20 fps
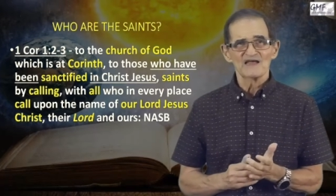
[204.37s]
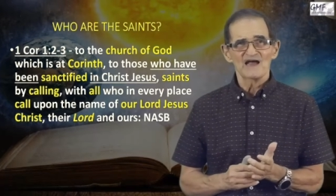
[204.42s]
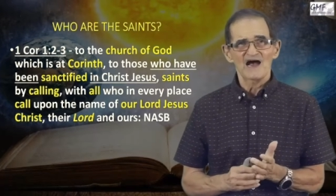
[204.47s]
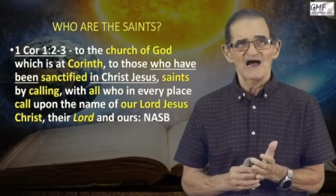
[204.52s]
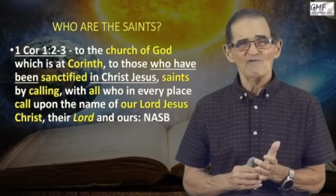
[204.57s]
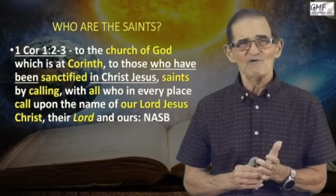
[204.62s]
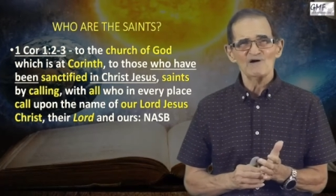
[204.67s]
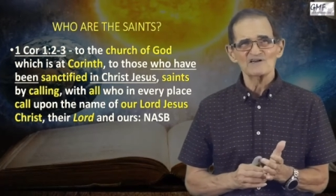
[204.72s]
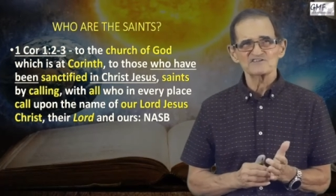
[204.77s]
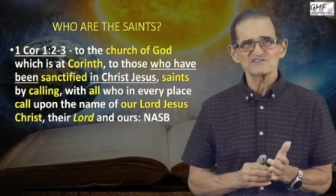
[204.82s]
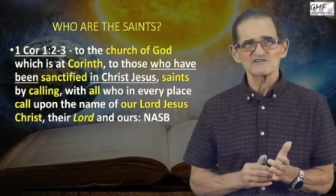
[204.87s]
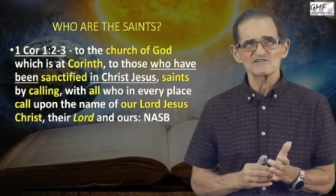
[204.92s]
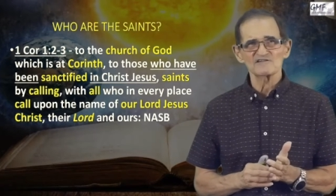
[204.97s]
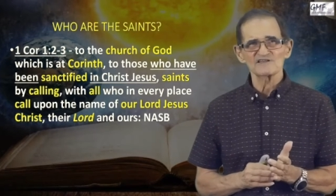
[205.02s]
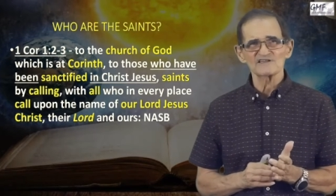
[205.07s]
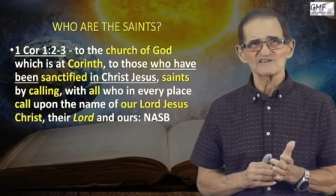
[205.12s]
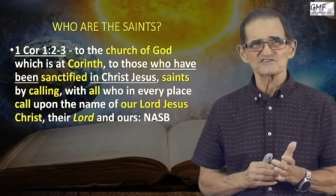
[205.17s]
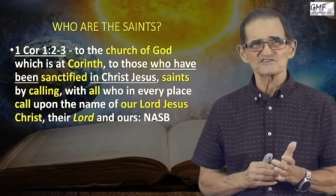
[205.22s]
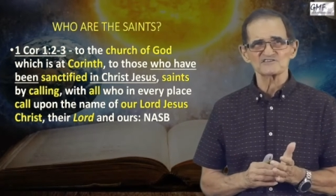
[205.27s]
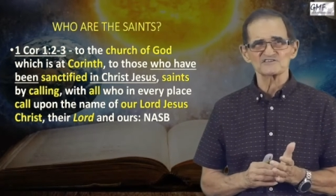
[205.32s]
I want you to
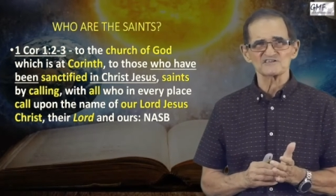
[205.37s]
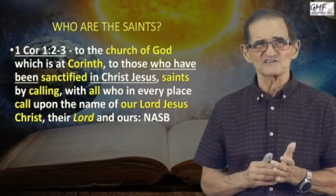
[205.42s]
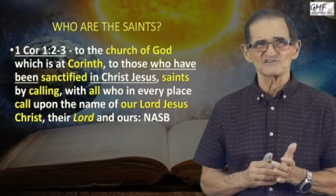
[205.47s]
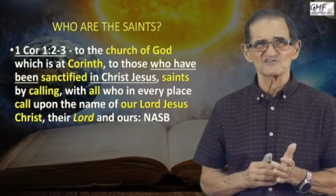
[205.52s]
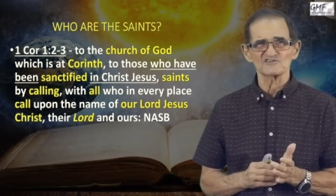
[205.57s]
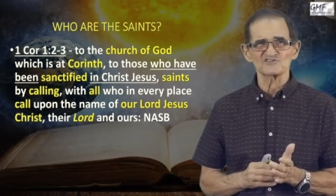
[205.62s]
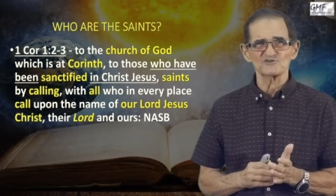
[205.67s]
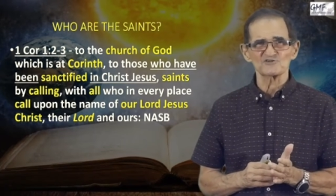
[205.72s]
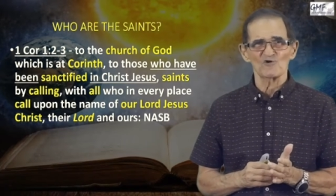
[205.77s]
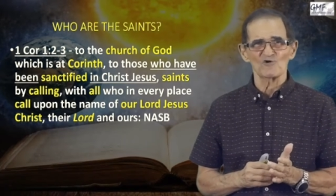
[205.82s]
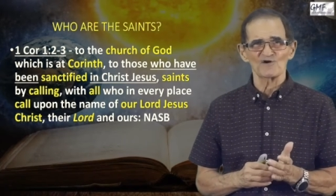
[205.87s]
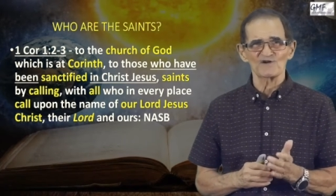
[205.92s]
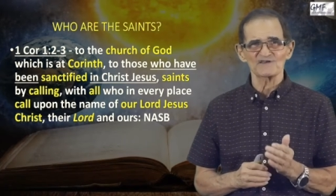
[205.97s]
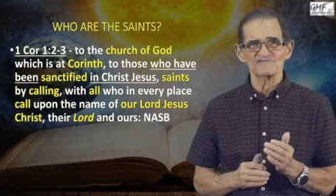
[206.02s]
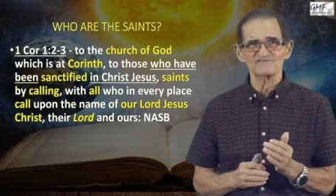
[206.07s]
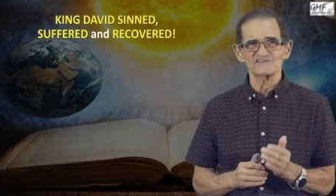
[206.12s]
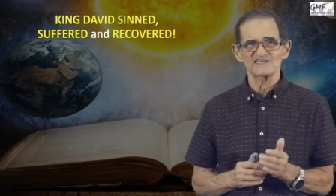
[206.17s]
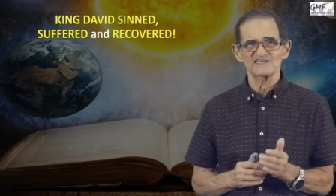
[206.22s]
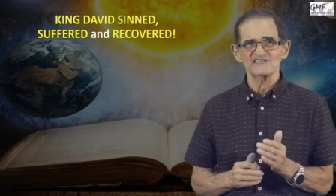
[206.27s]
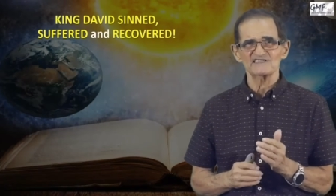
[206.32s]
listen to the story
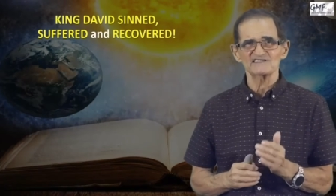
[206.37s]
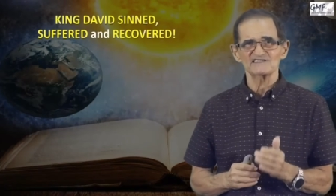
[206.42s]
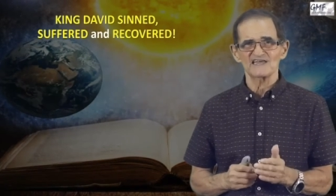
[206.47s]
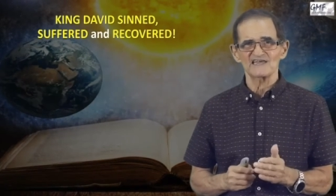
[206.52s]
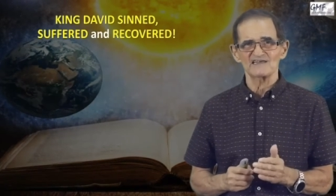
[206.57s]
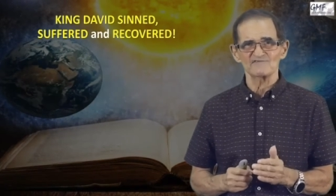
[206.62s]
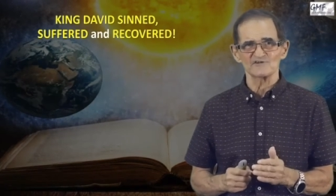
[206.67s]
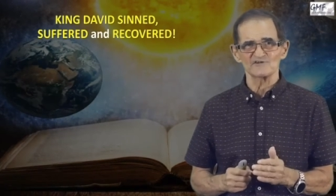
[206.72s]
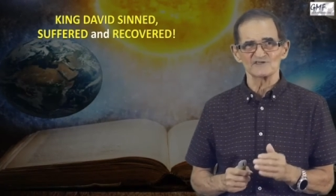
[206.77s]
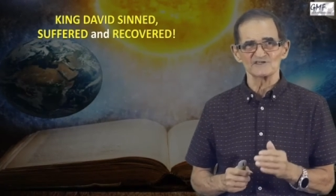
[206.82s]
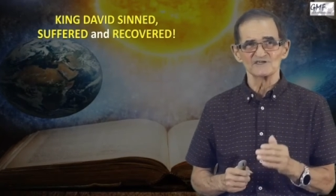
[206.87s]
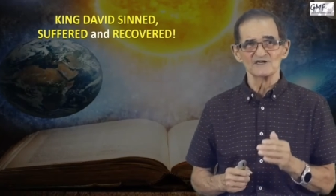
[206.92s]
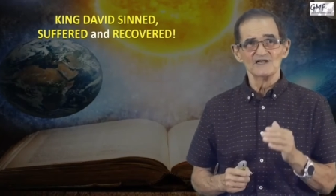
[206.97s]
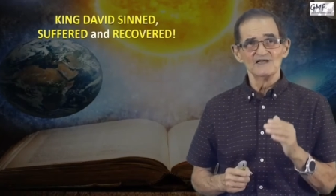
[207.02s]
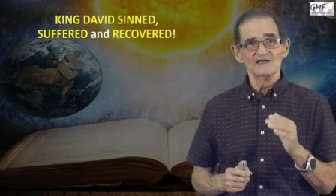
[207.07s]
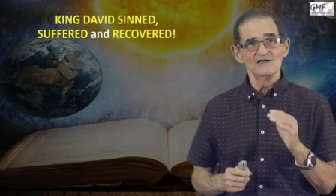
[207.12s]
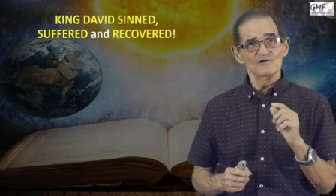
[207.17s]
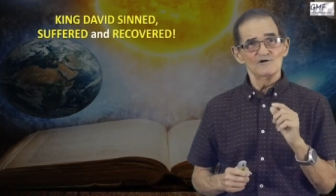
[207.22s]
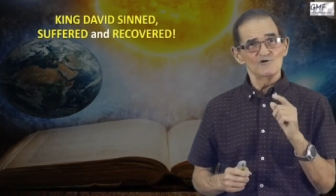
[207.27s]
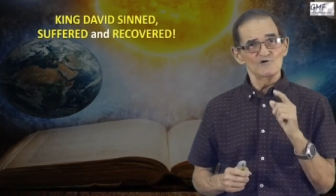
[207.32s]
of King David
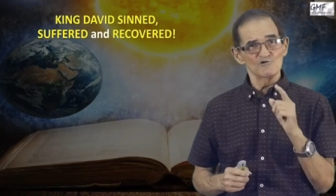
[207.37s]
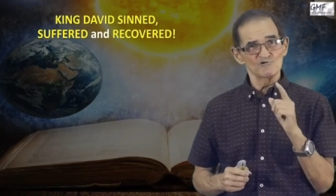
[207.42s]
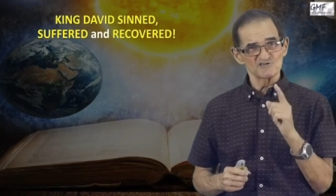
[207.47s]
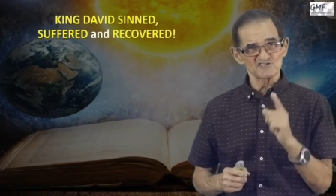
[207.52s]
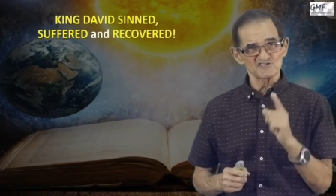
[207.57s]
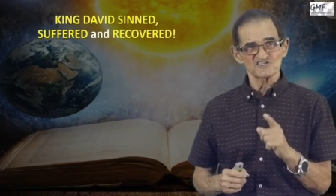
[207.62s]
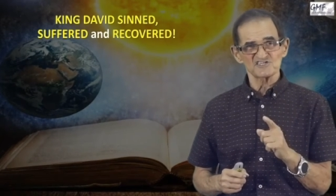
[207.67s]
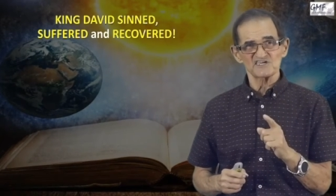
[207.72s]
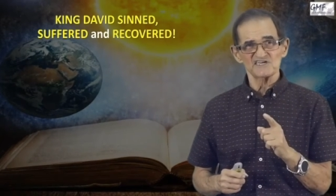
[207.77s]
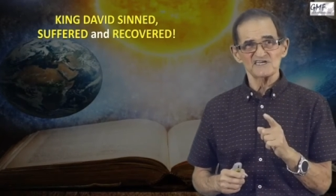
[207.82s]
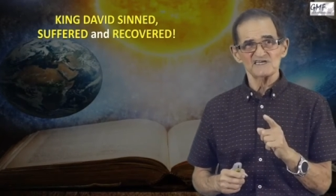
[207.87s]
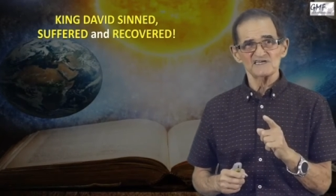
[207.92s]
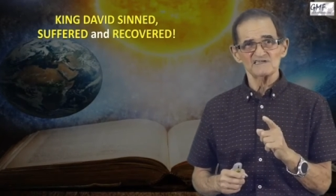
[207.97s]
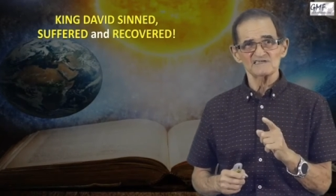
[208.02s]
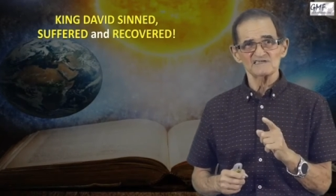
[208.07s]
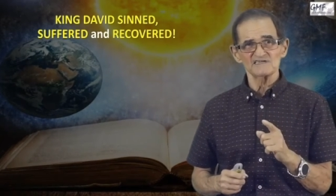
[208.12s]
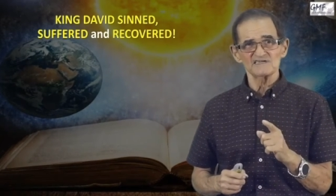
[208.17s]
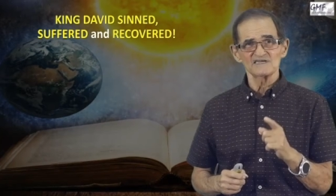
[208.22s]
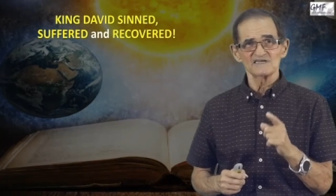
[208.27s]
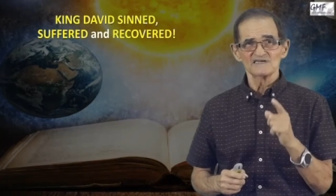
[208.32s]
who
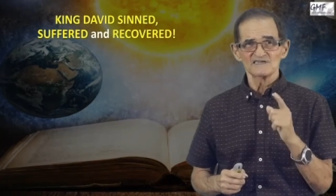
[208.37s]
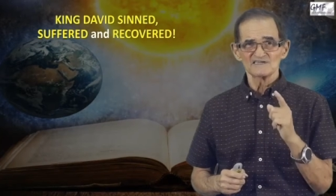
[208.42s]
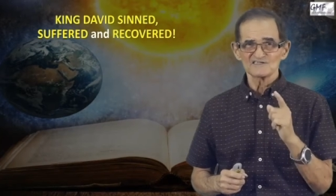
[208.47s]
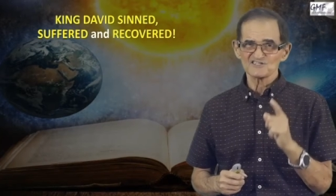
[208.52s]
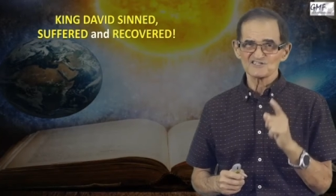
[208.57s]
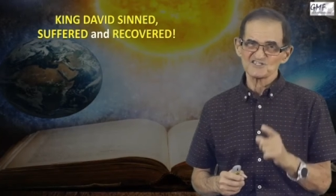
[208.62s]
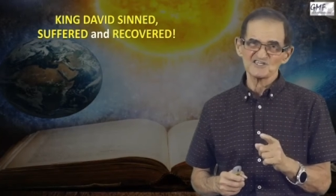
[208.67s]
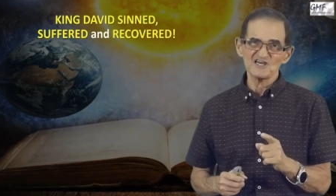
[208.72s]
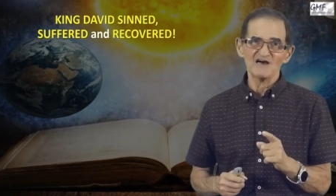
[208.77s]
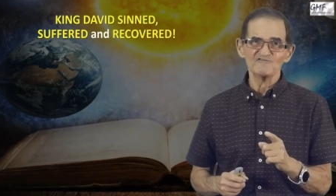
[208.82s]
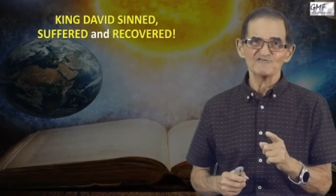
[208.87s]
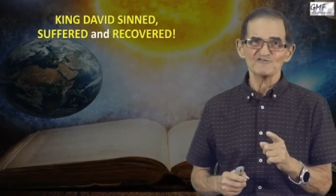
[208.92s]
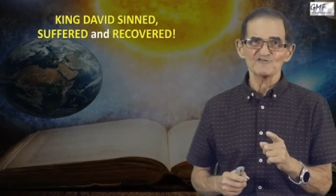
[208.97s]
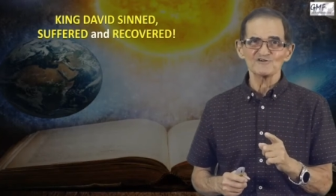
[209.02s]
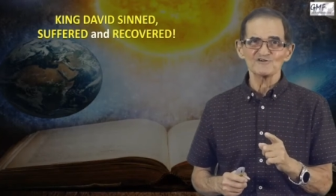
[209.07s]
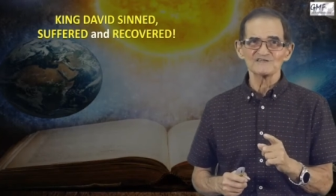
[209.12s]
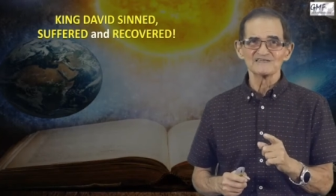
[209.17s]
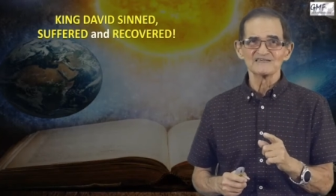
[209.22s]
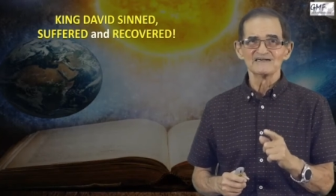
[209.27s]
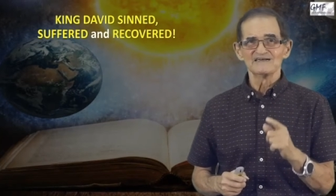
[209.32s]
sinned,
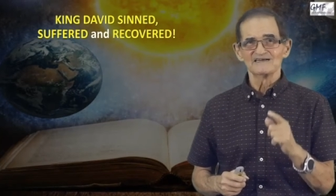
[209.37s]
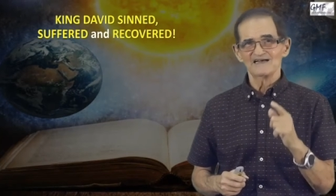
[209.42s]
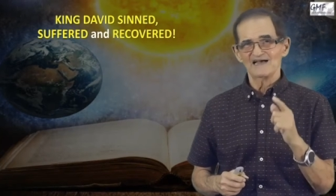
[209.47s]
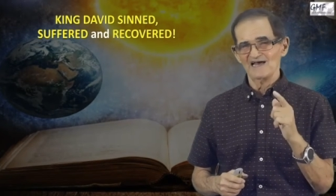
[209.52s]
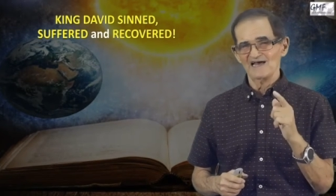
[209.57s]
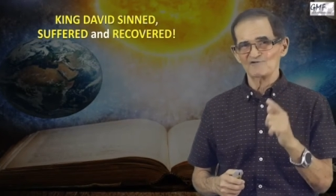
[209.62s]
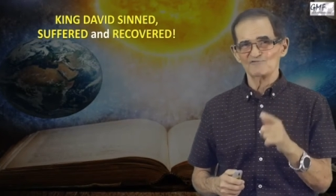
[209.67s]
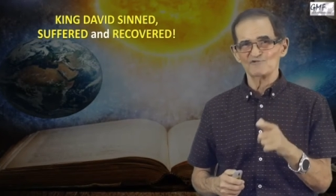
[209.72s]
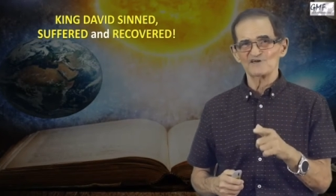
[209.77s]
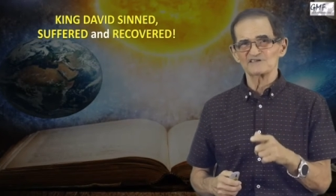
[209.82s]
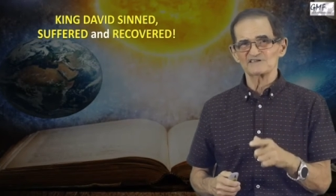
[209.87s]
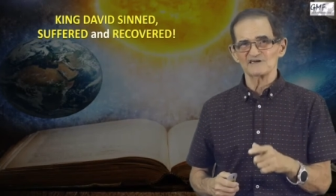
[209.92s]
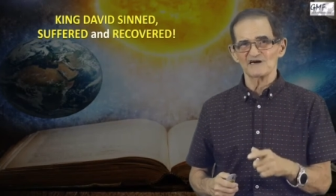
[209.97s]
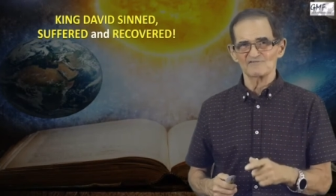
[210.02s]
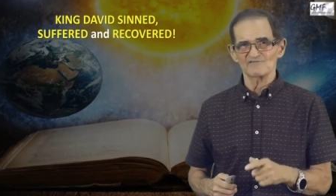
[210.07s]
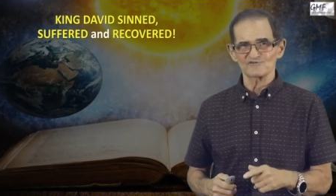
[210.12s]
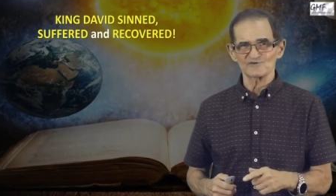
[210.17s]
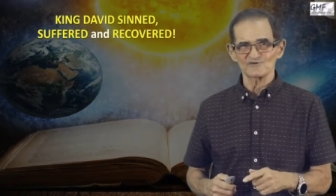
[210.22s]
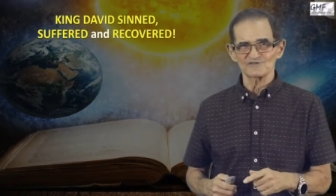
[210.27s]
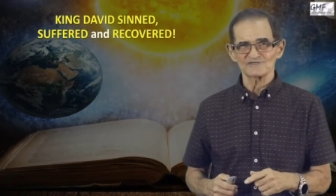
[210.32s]
suffered, and
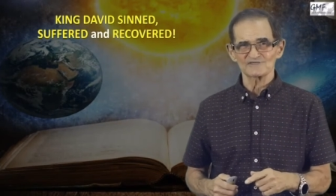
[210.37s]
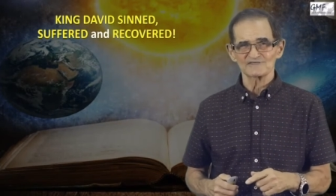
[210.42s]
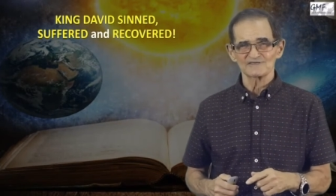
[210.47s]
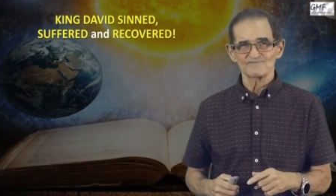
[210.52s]
recovered.